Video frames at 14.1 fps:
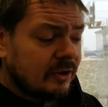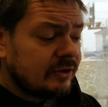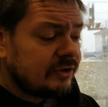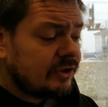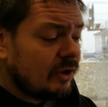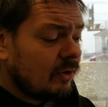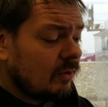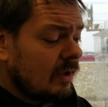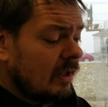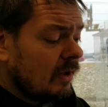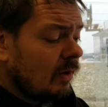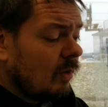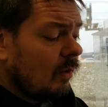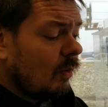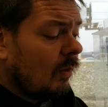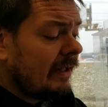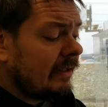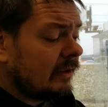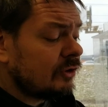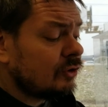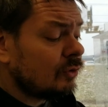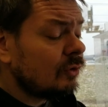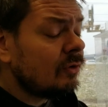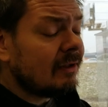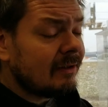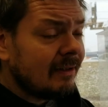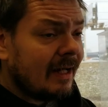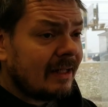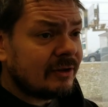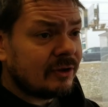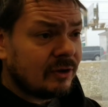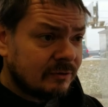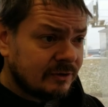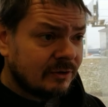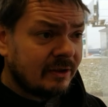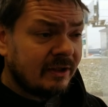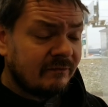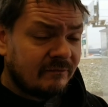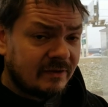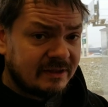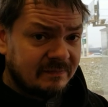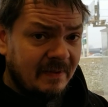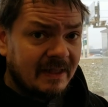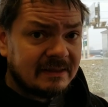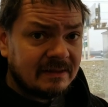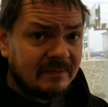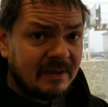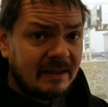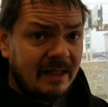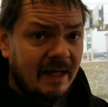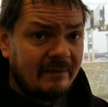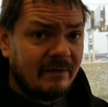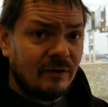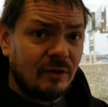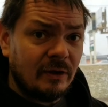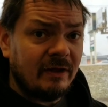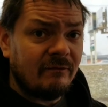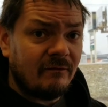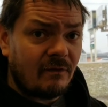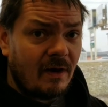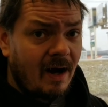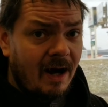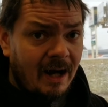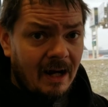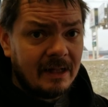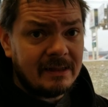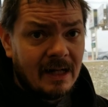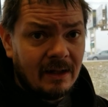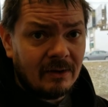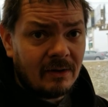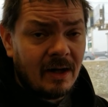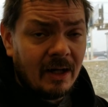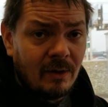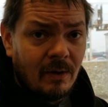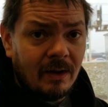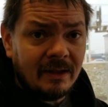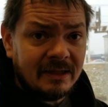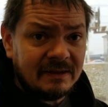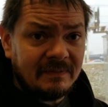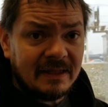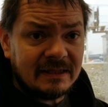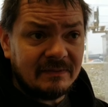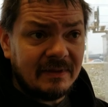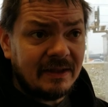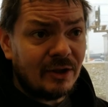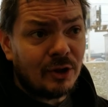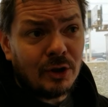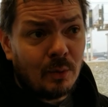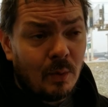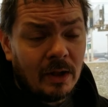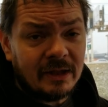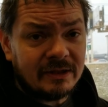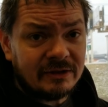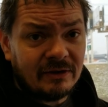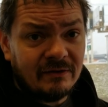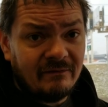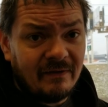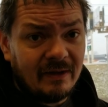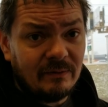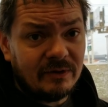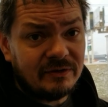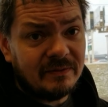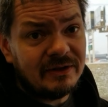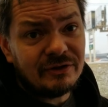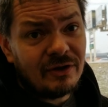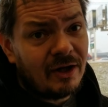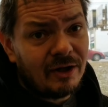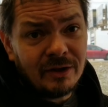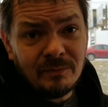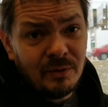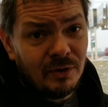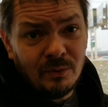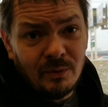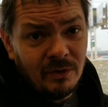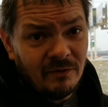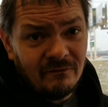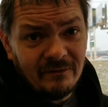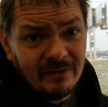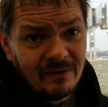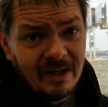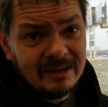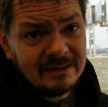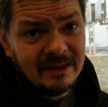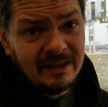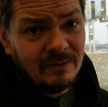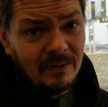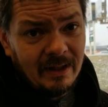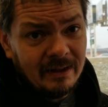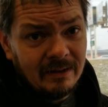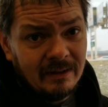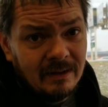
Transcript: So when a true collector goes looking for a specimen and they're looking for a high dollar, high quality specimen, they're going to want it certified, which means you're not going to pull the wool over their eyes anyway.